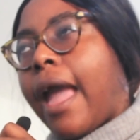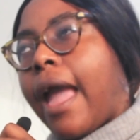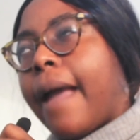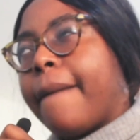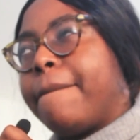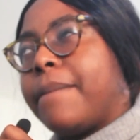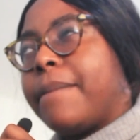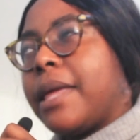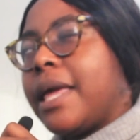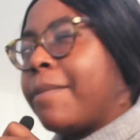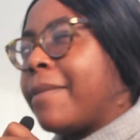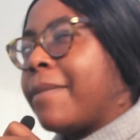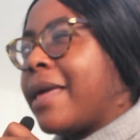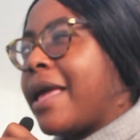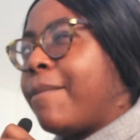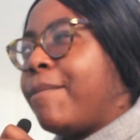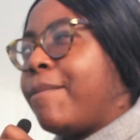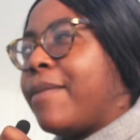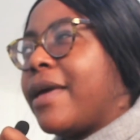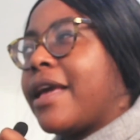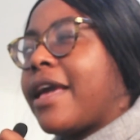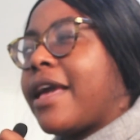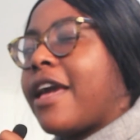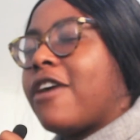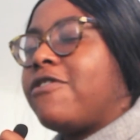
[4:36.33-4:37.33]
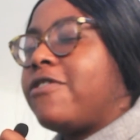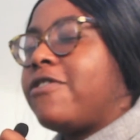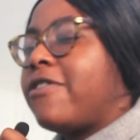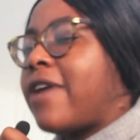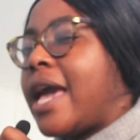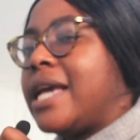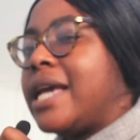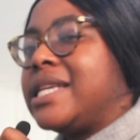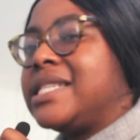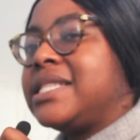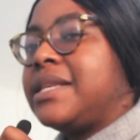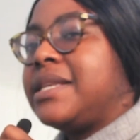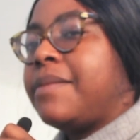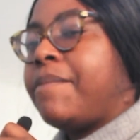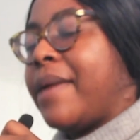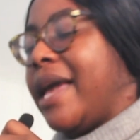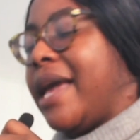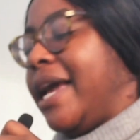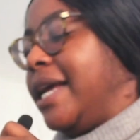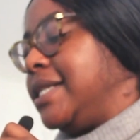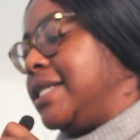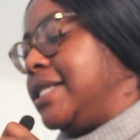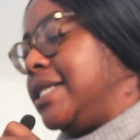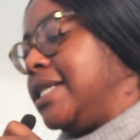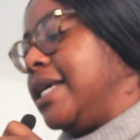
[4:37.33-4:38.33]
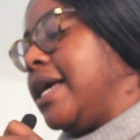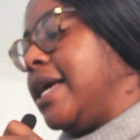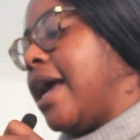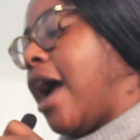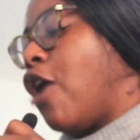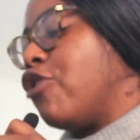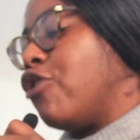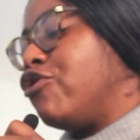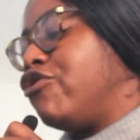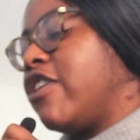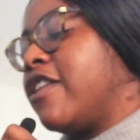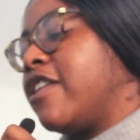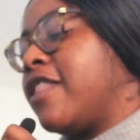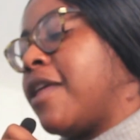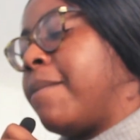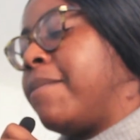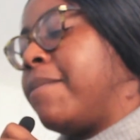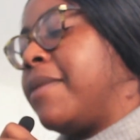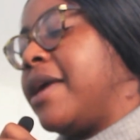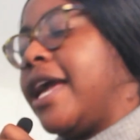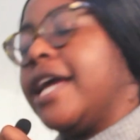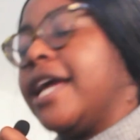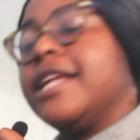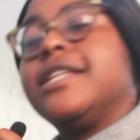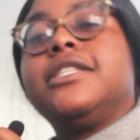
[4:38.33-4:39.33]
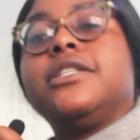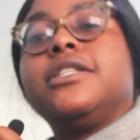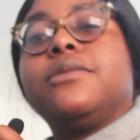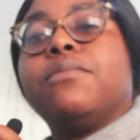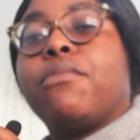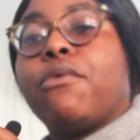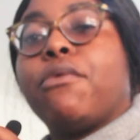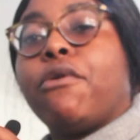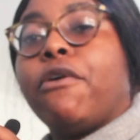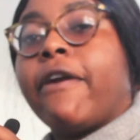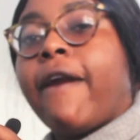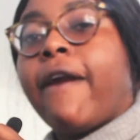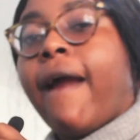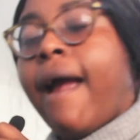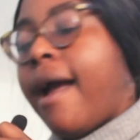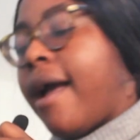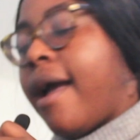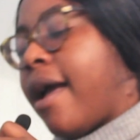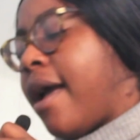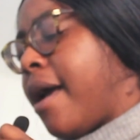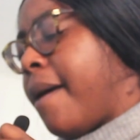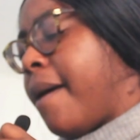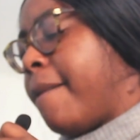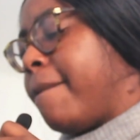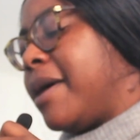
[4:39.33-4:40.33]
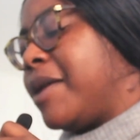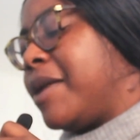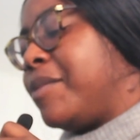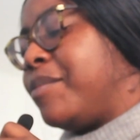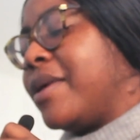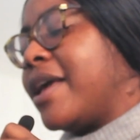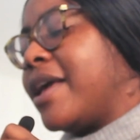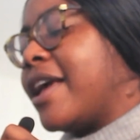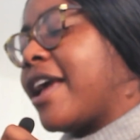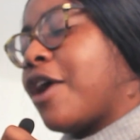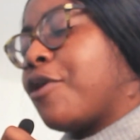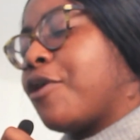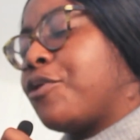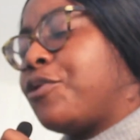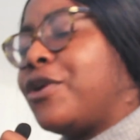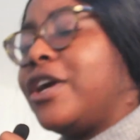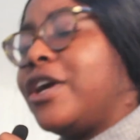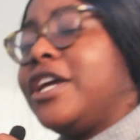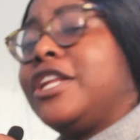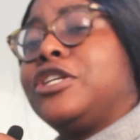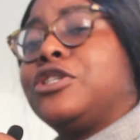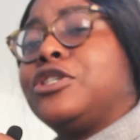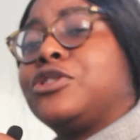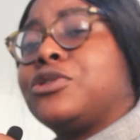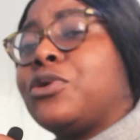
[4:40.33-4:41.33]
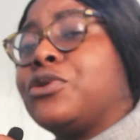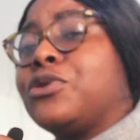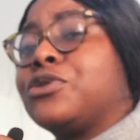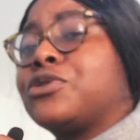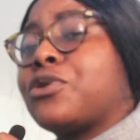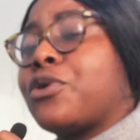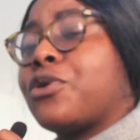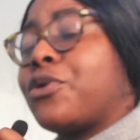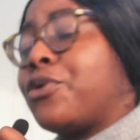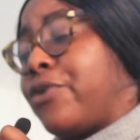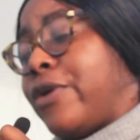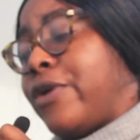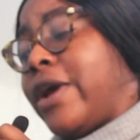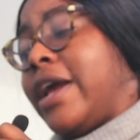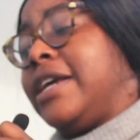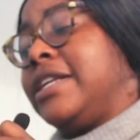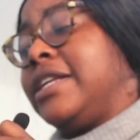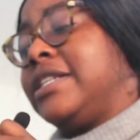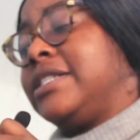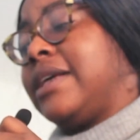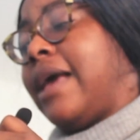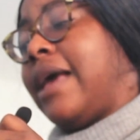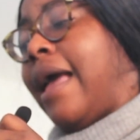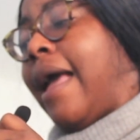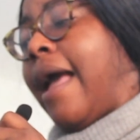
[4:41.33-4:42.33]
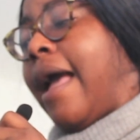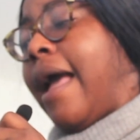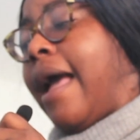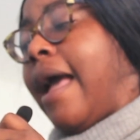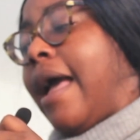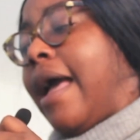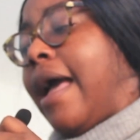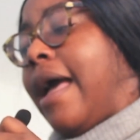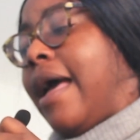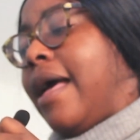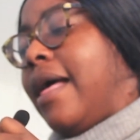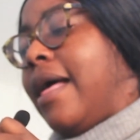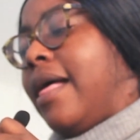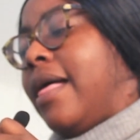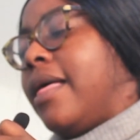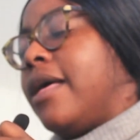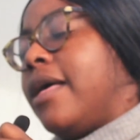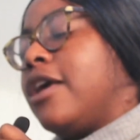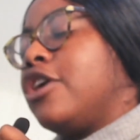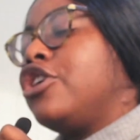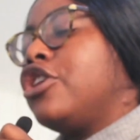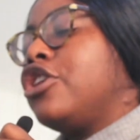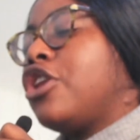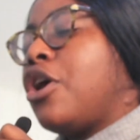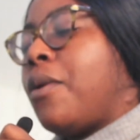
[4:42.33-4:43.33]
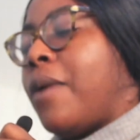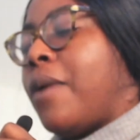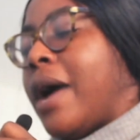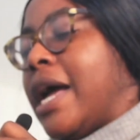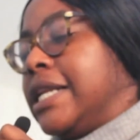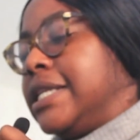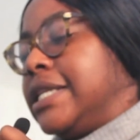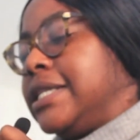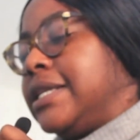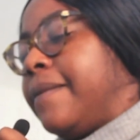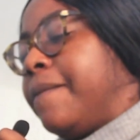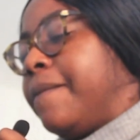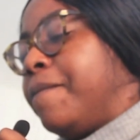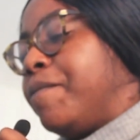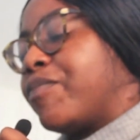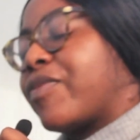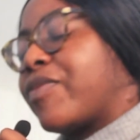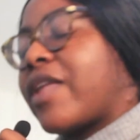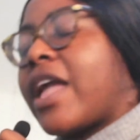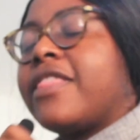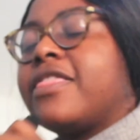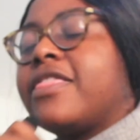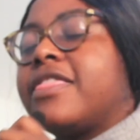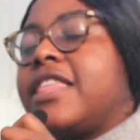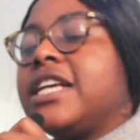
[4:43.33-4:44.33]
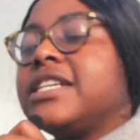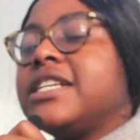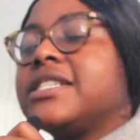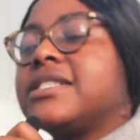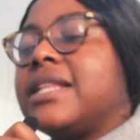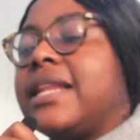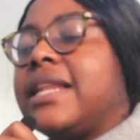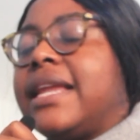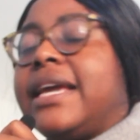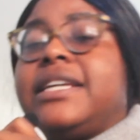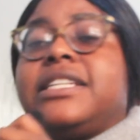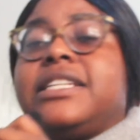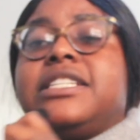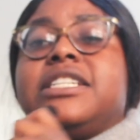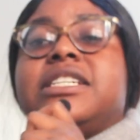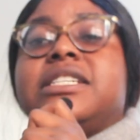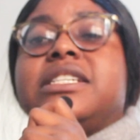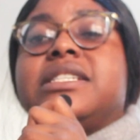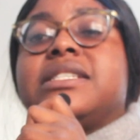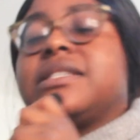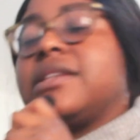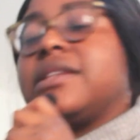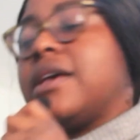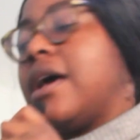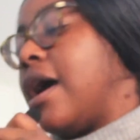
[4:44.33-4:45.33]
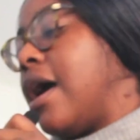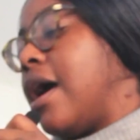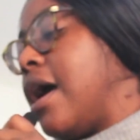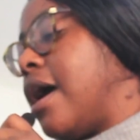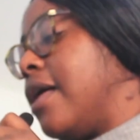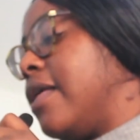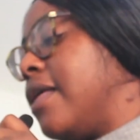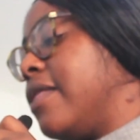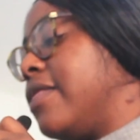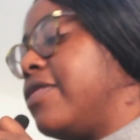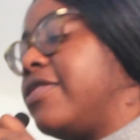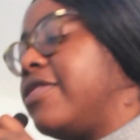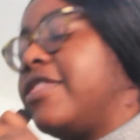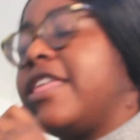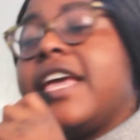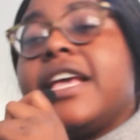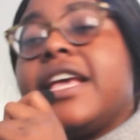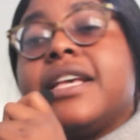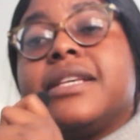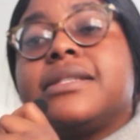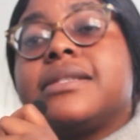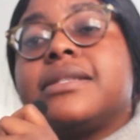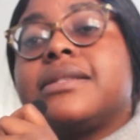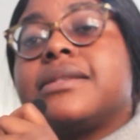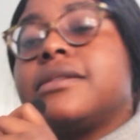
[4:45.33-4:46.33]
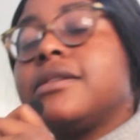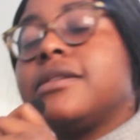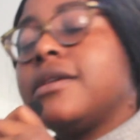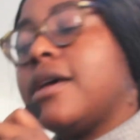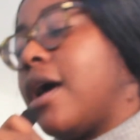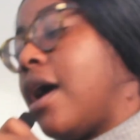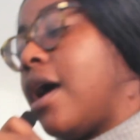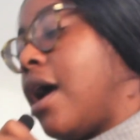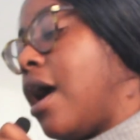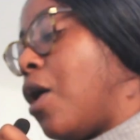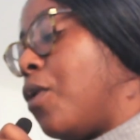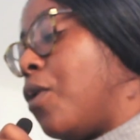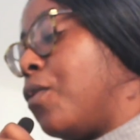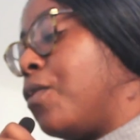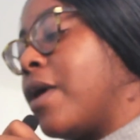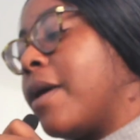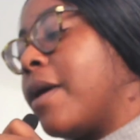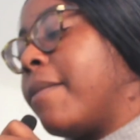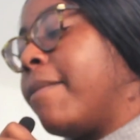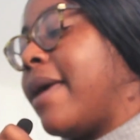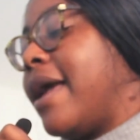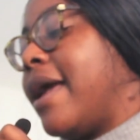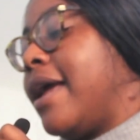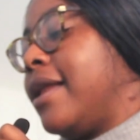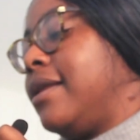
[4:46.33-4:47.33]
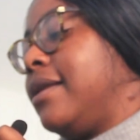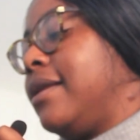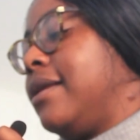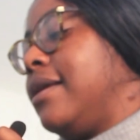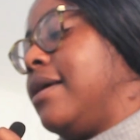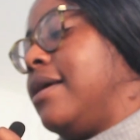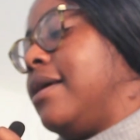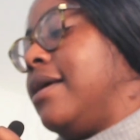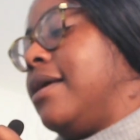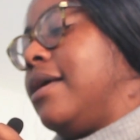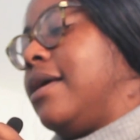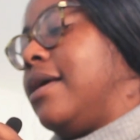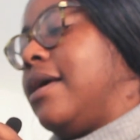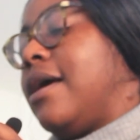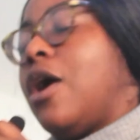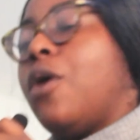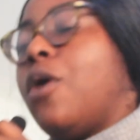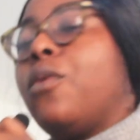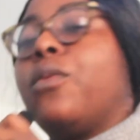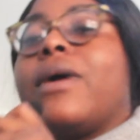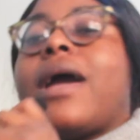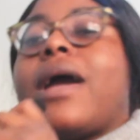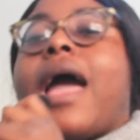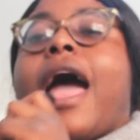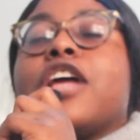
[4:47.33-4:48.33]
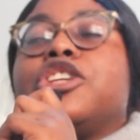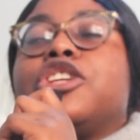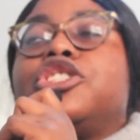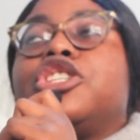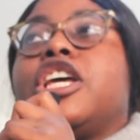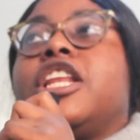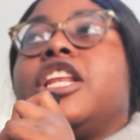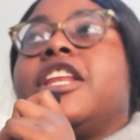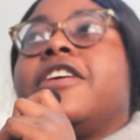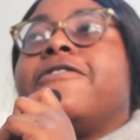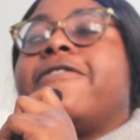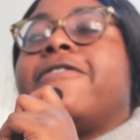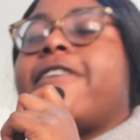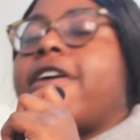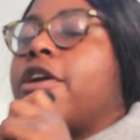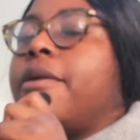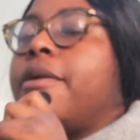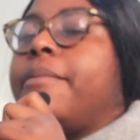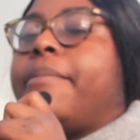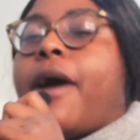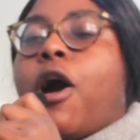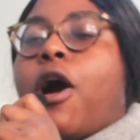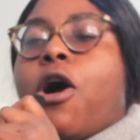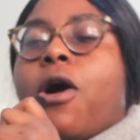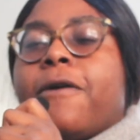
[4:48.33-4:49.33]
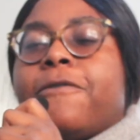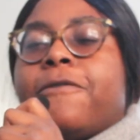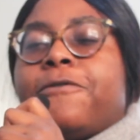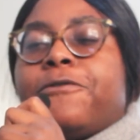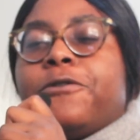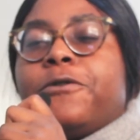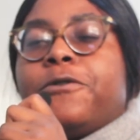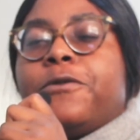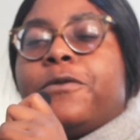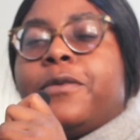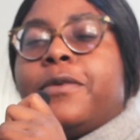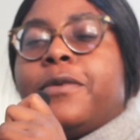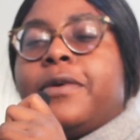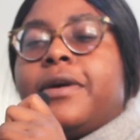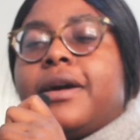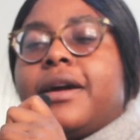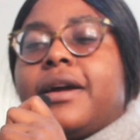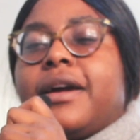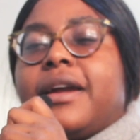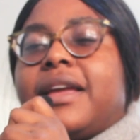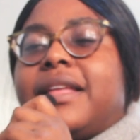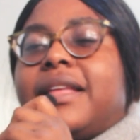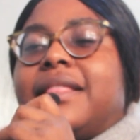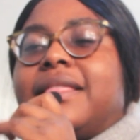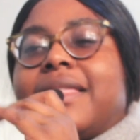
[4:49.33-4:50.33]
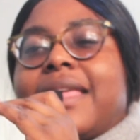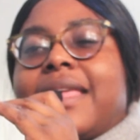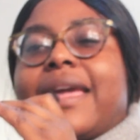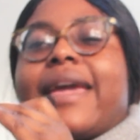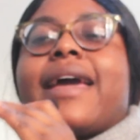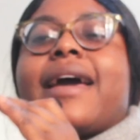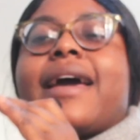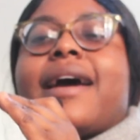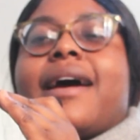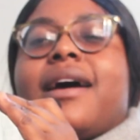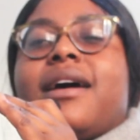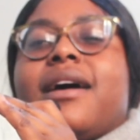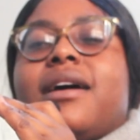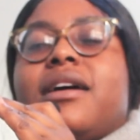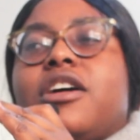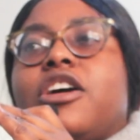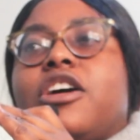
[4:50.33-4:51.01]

Being a feisty petty, I would rather be a Deborah. But being a queen is also great. You know what? These ladies, these women were actually very powerful in their